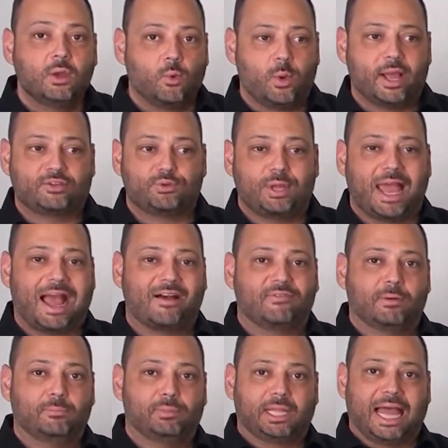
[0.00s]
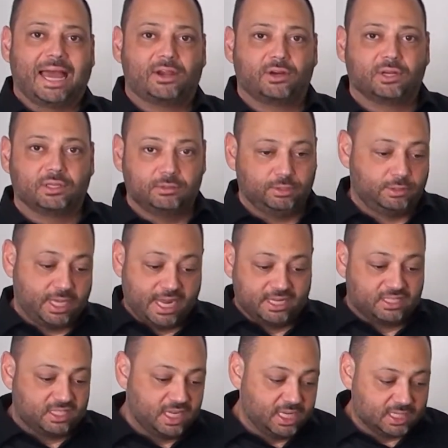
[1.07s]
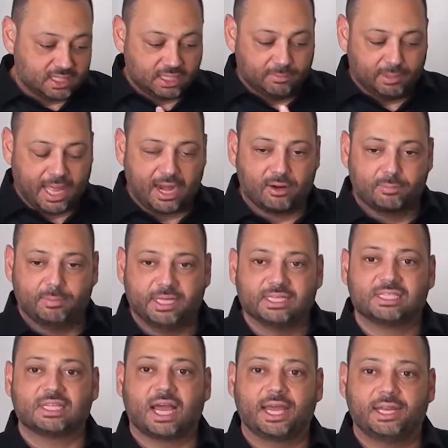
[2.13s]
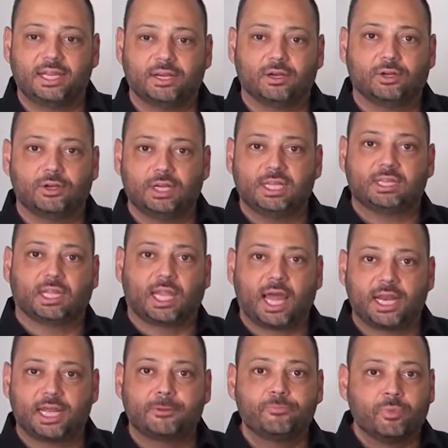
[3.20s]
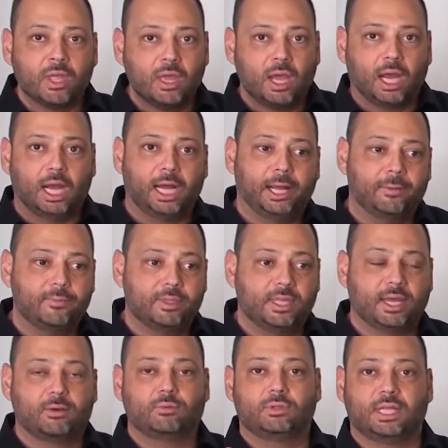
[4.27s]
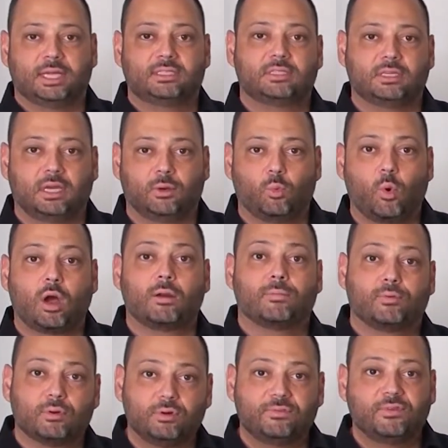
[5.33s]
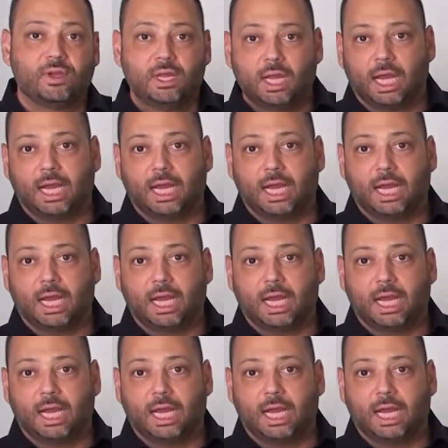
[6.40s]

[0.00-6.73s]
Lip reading: We actually have a bladder, you can't see it, it's a bladder inside here underneath the lining that's waterproof,